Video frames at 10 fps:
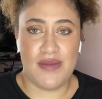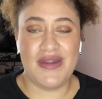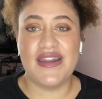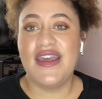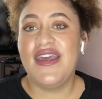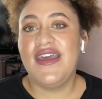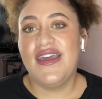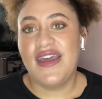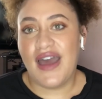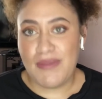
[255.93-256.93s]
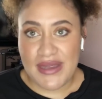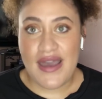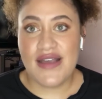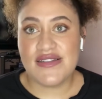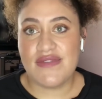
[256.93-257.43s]
But
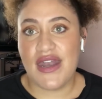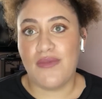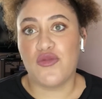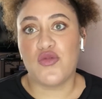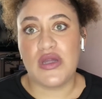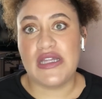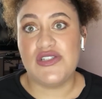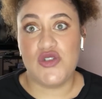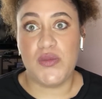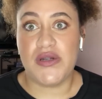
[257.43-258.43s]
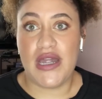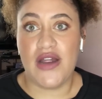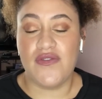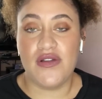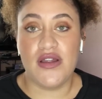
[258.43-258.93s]
because of that, I'm really super
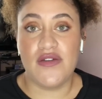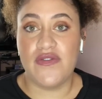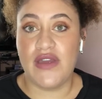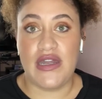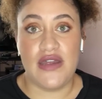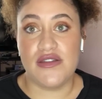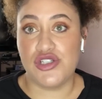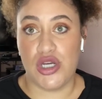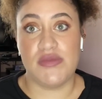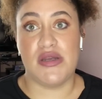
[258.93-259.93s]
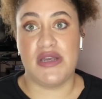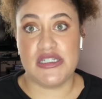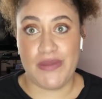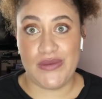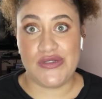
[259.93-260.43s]
careful of any of the germs I'm
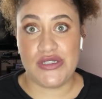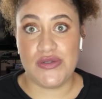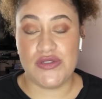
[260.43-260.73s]
exposed to.